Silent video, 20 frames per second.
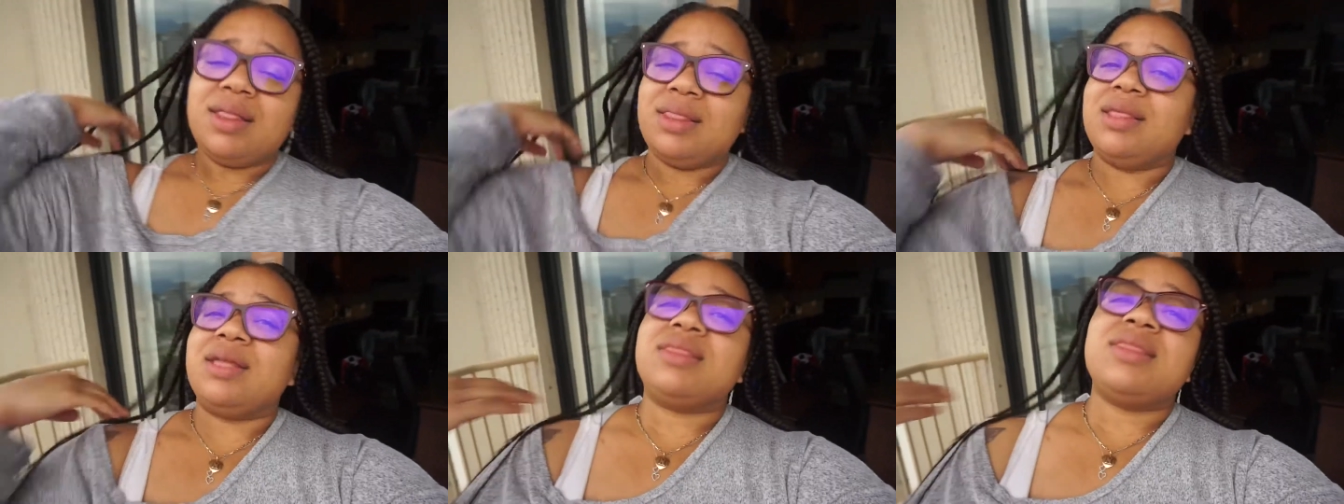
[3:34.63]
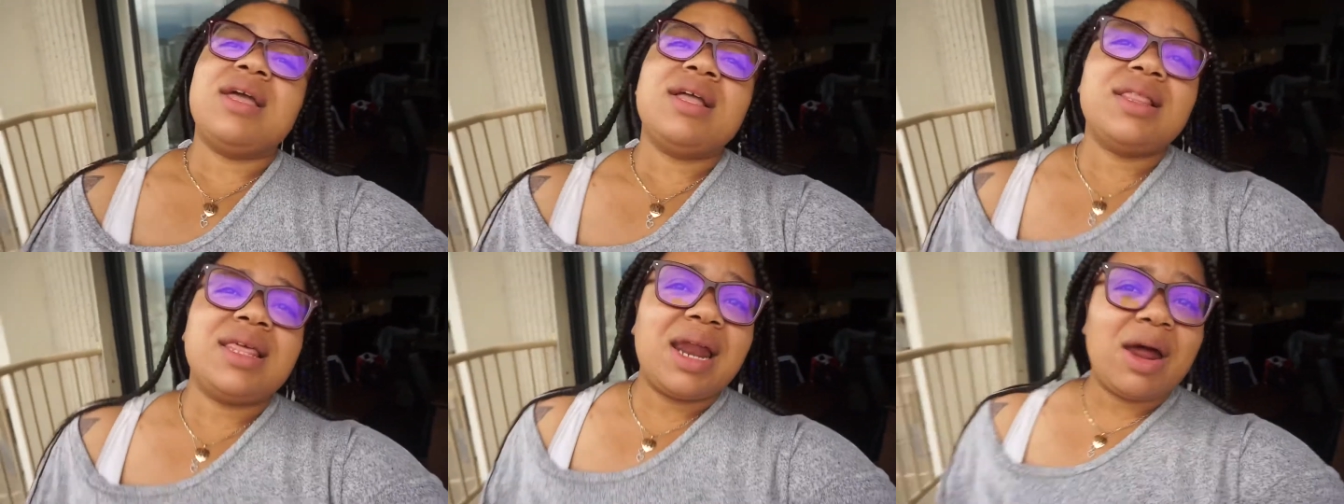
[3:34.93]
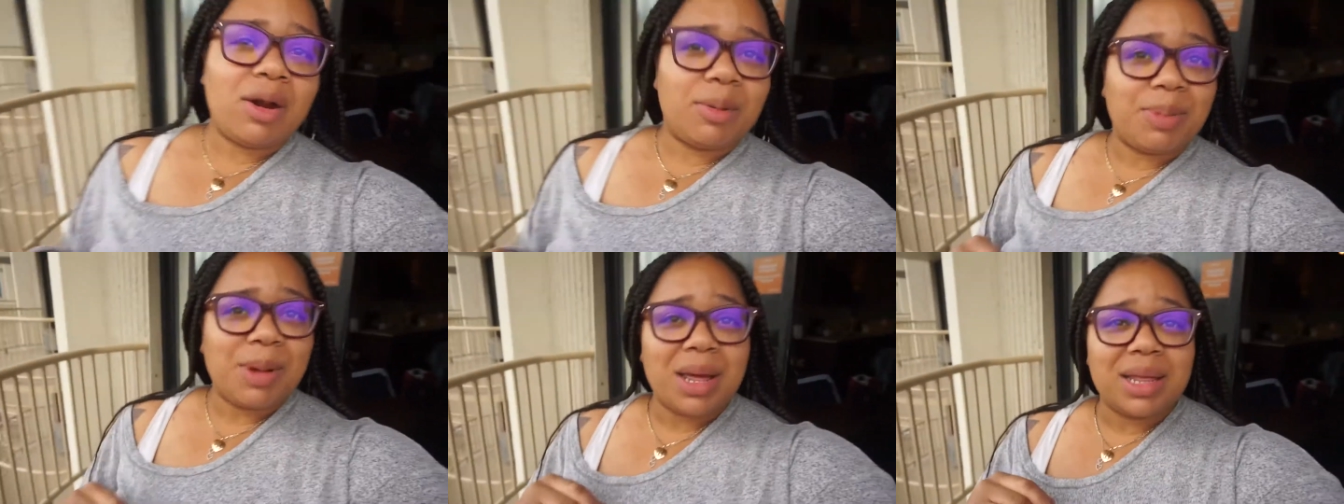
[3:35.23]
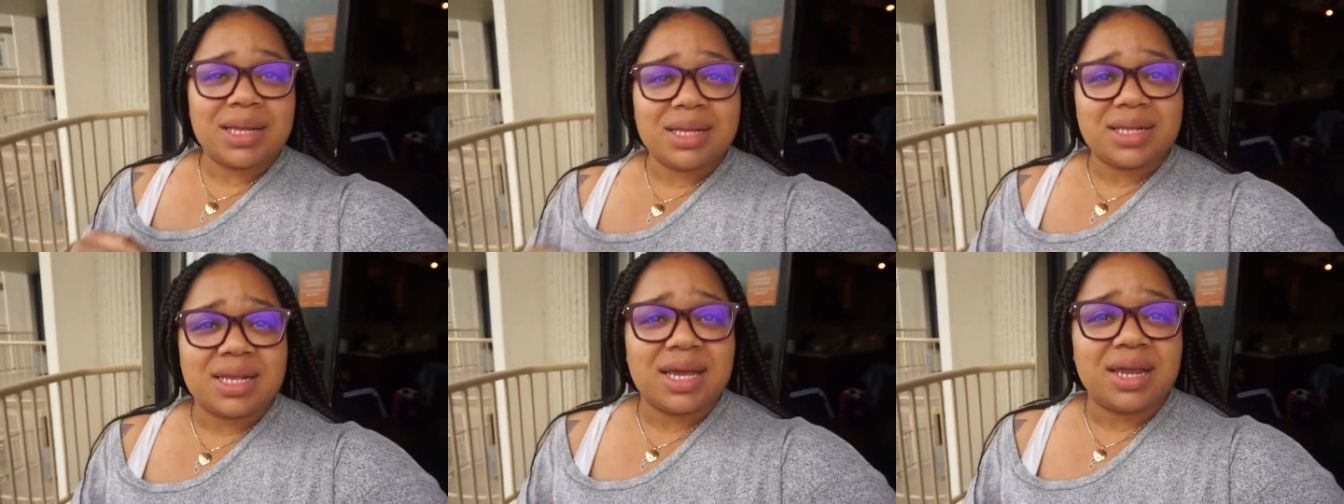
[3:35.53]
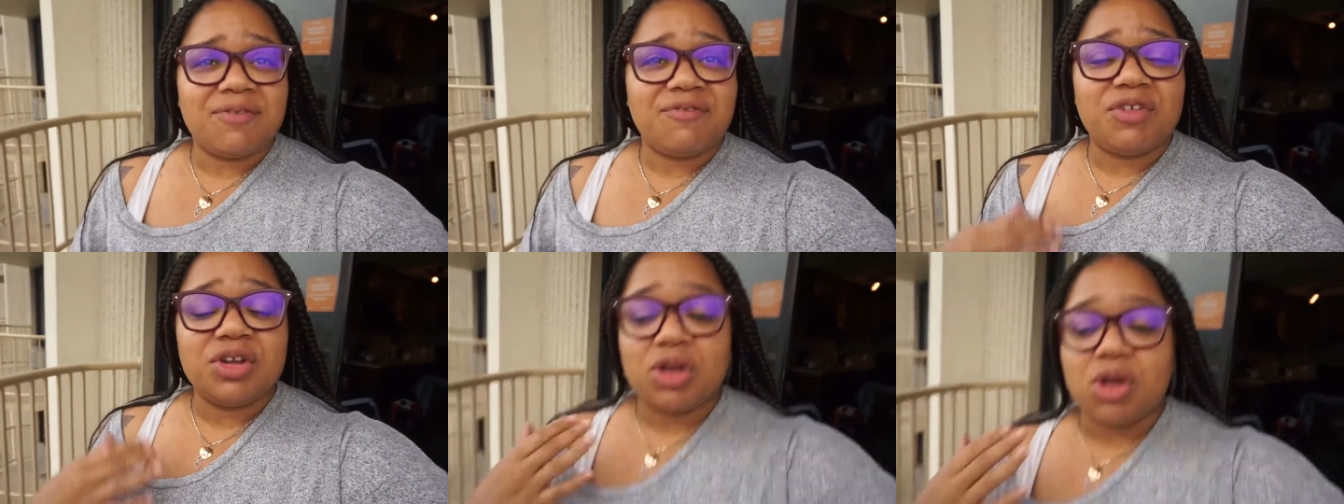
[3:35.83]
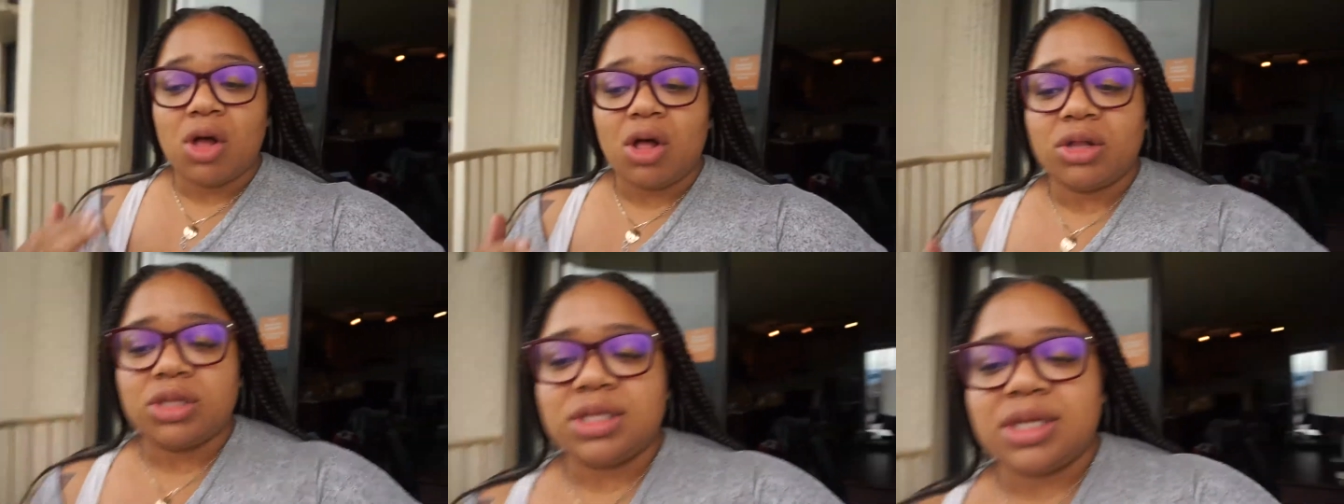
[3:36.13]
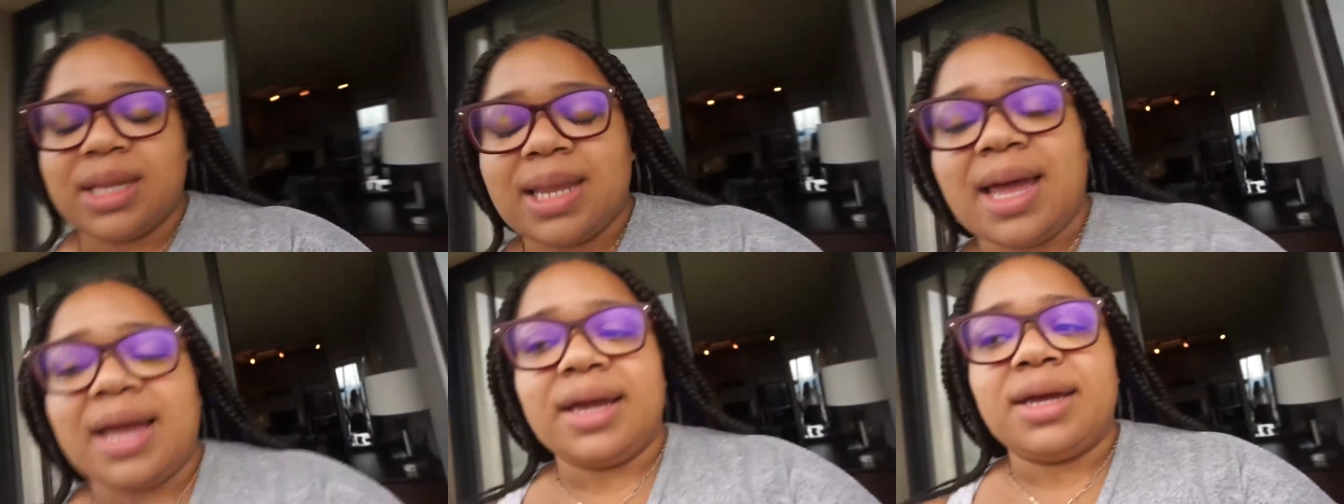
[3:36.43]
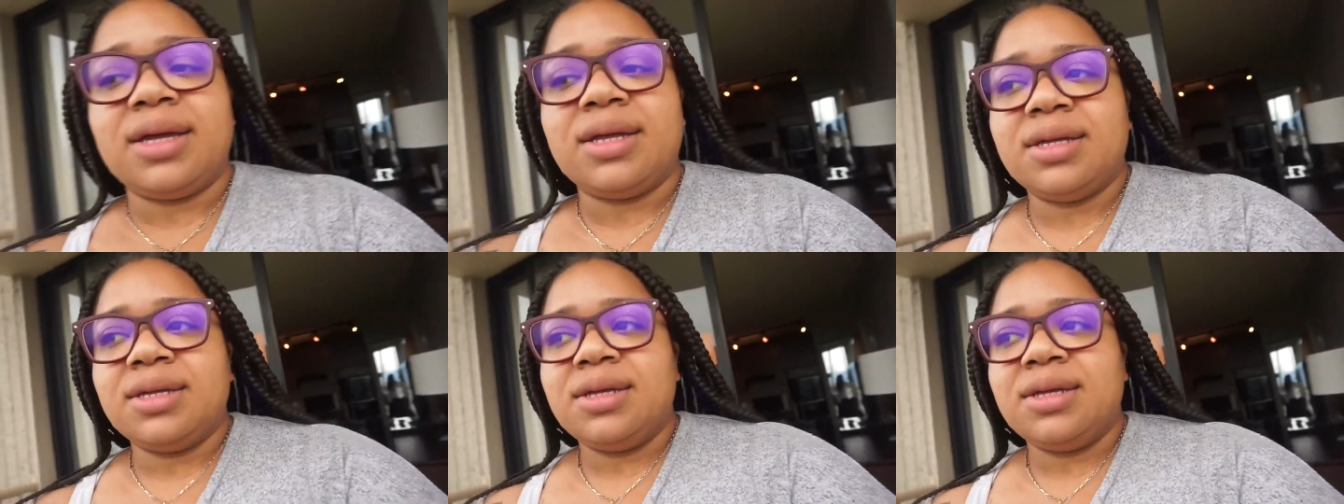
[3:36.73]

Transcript: The thing that I would probably say for y'all to like